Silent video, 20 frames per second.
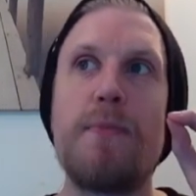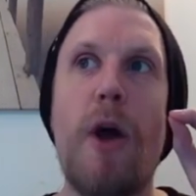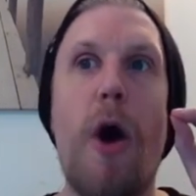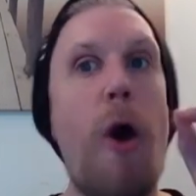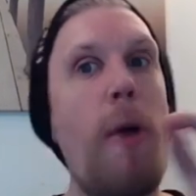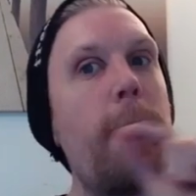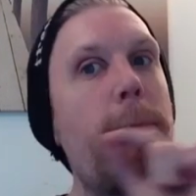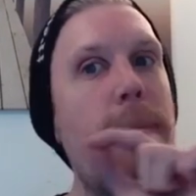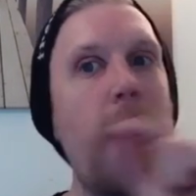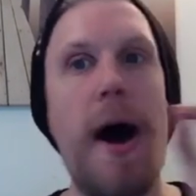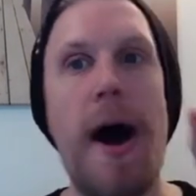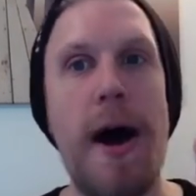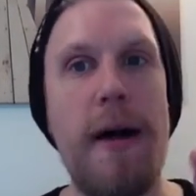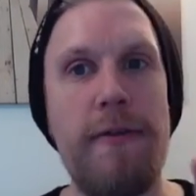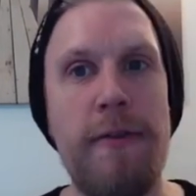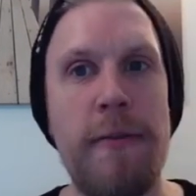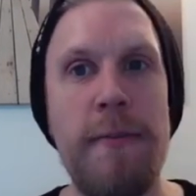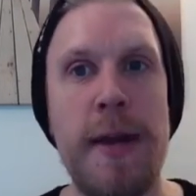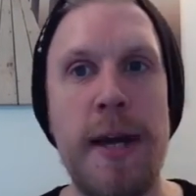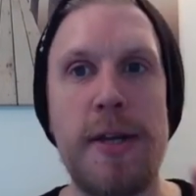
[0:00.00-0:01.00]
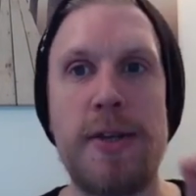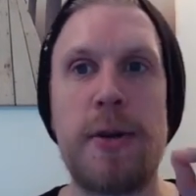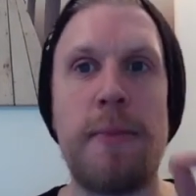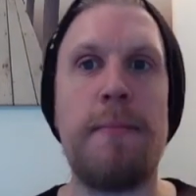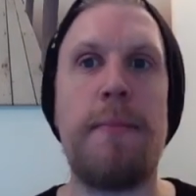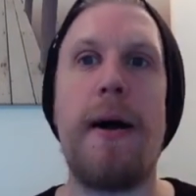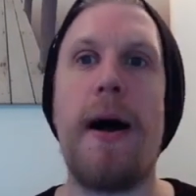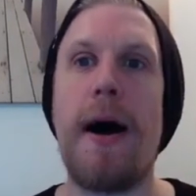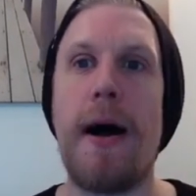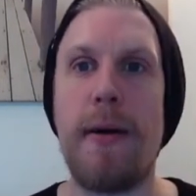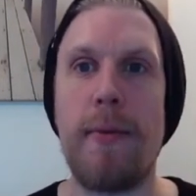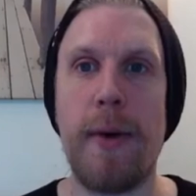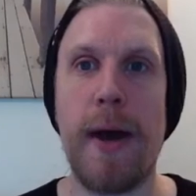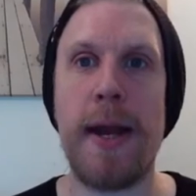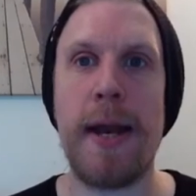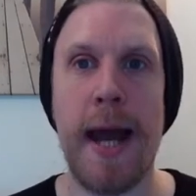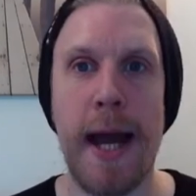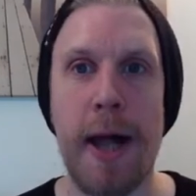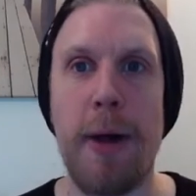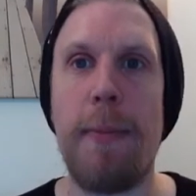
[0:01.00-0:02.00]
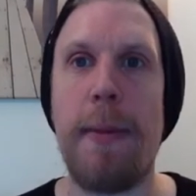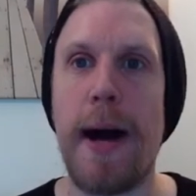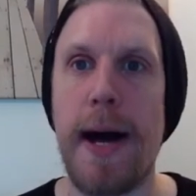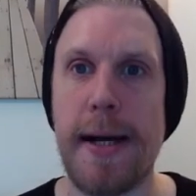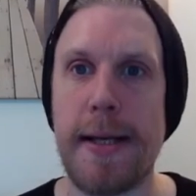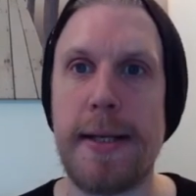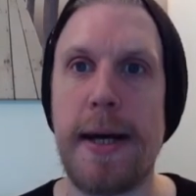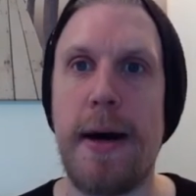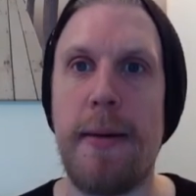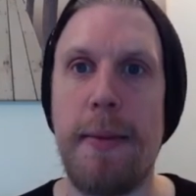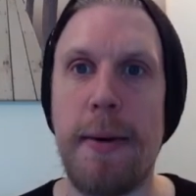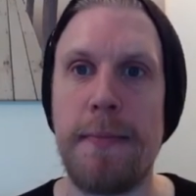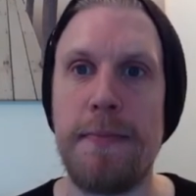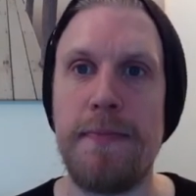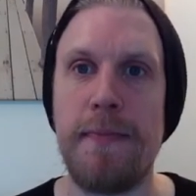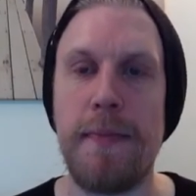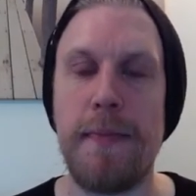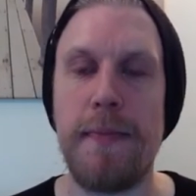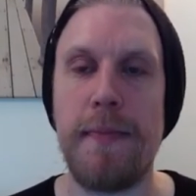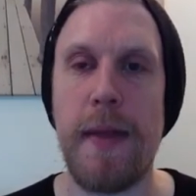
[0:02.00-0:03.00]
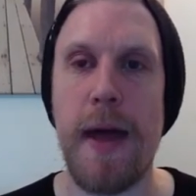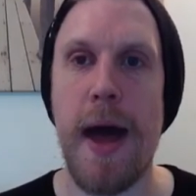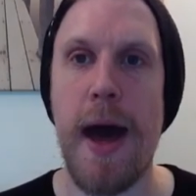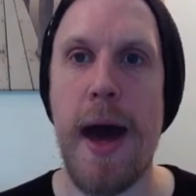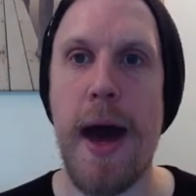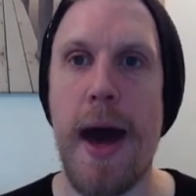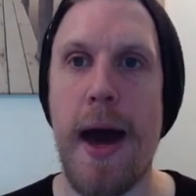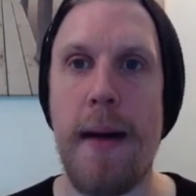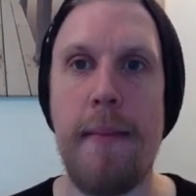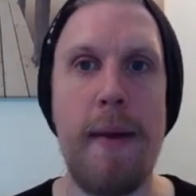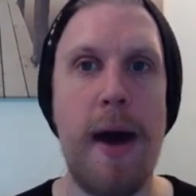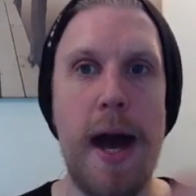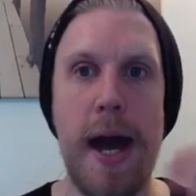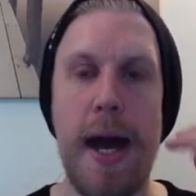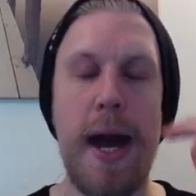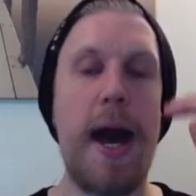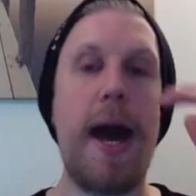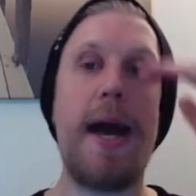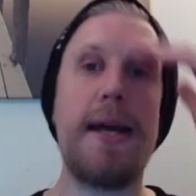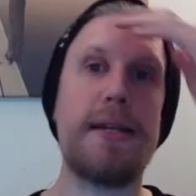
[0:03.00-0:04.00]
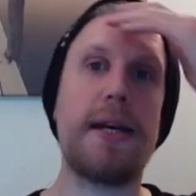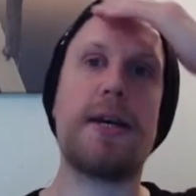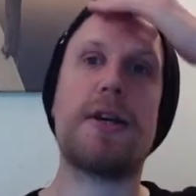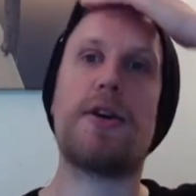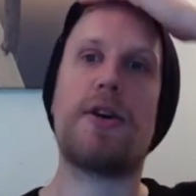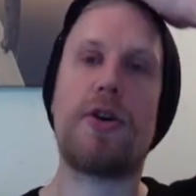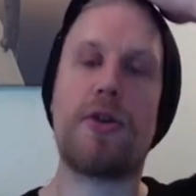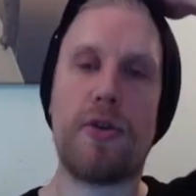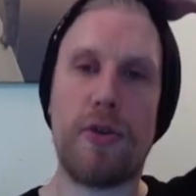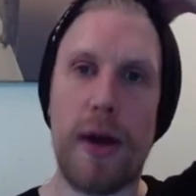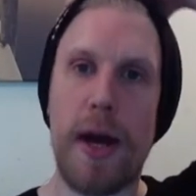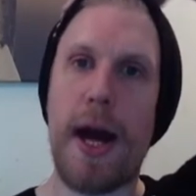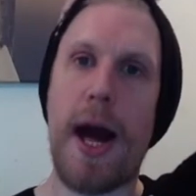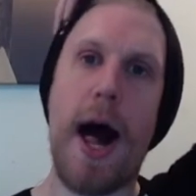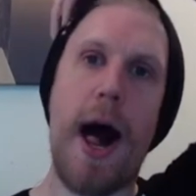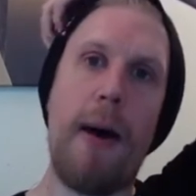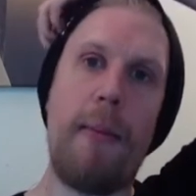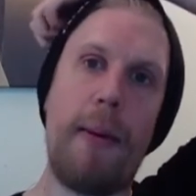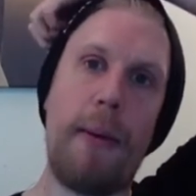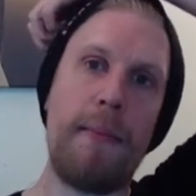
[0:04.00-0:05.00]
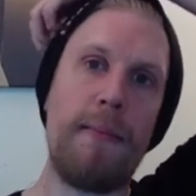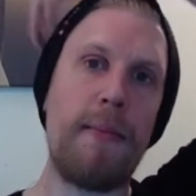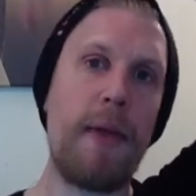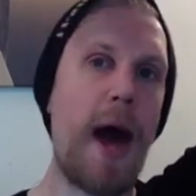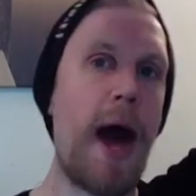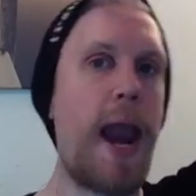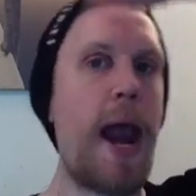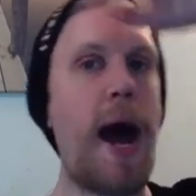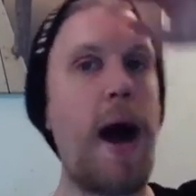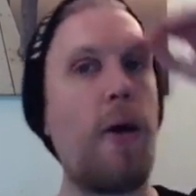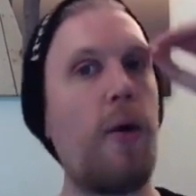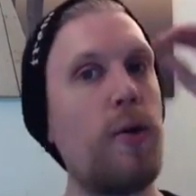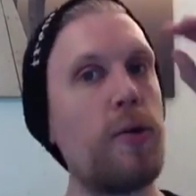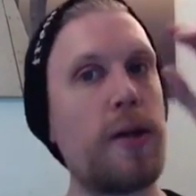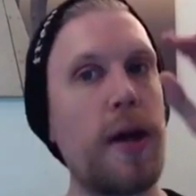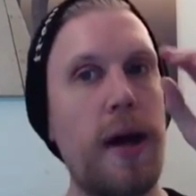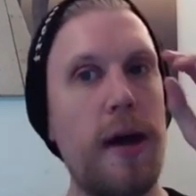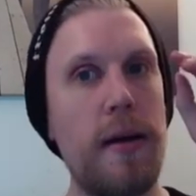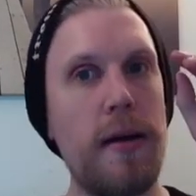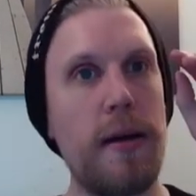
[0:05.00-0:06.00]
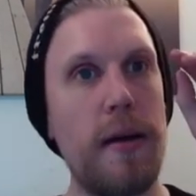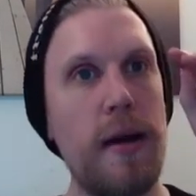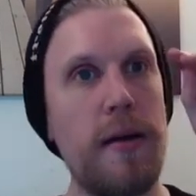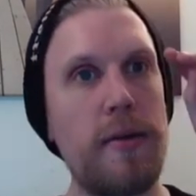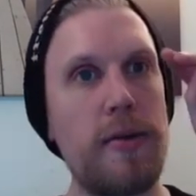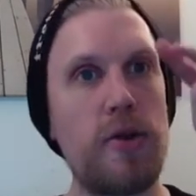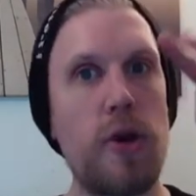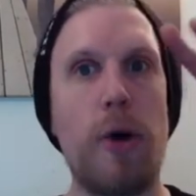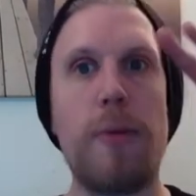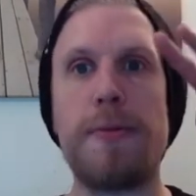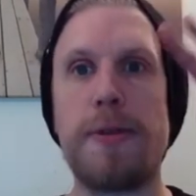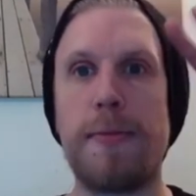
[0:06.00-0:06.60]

on par for me. It's on par with Nickelback's album. Um, it is a great album, and I hold it top